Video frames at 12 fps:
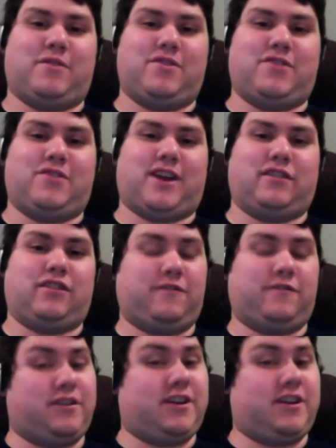look for
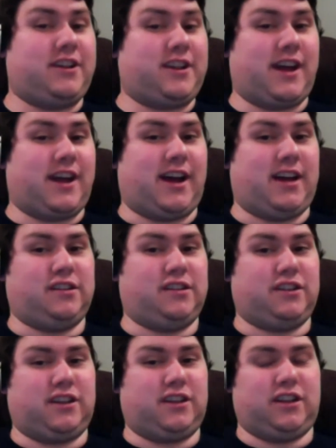it, the
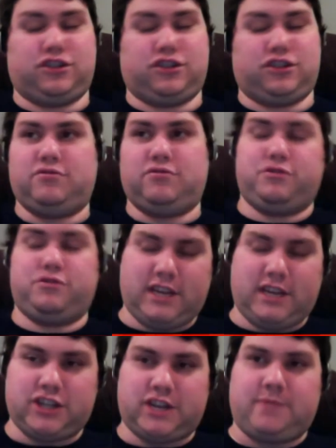
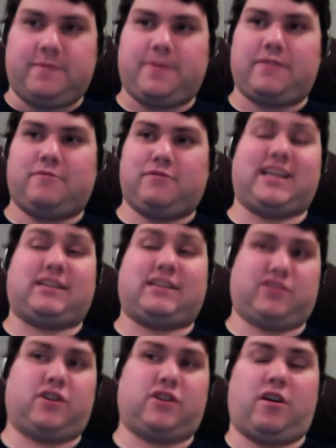Juranja, which that's what it's
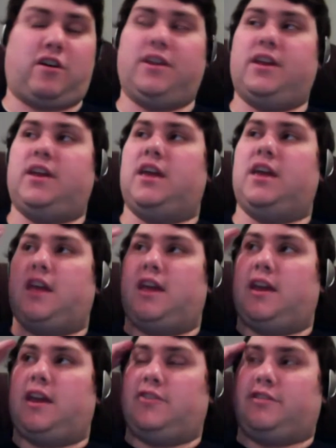called
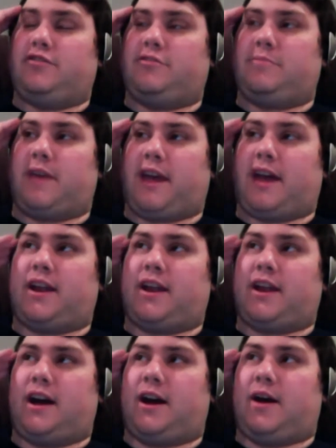in Japan,
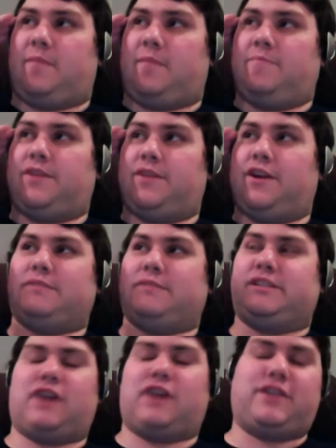they're going to be
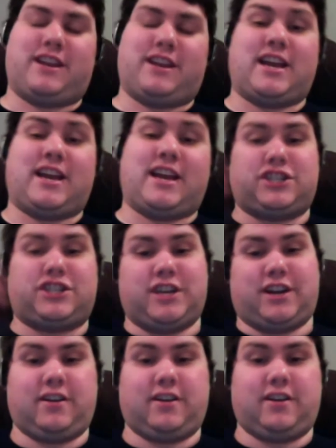selling it next
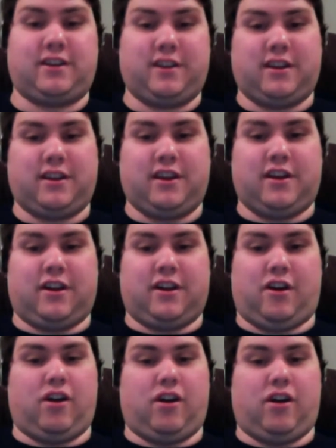year
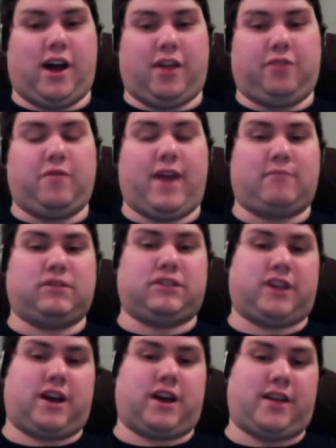through
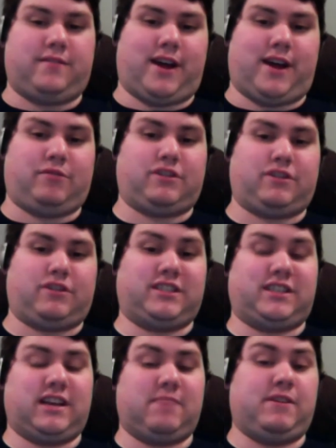Amazon, which is going to
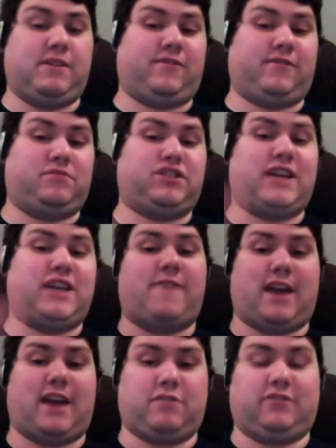be from Shout Factory,
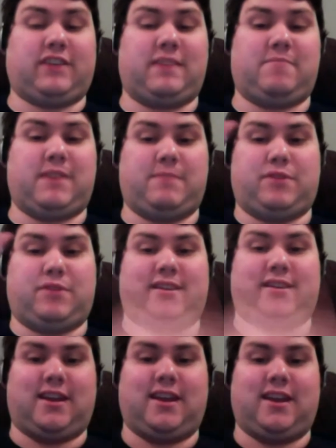the same people that
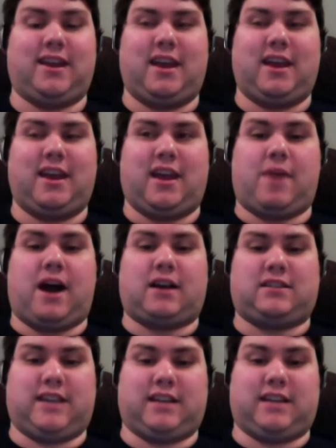did the box
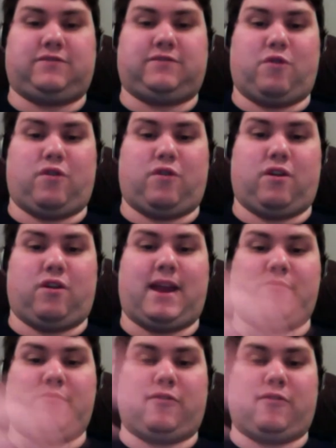sets for Mighty
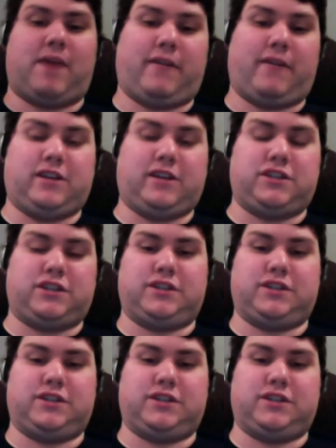Morphin Power Rangers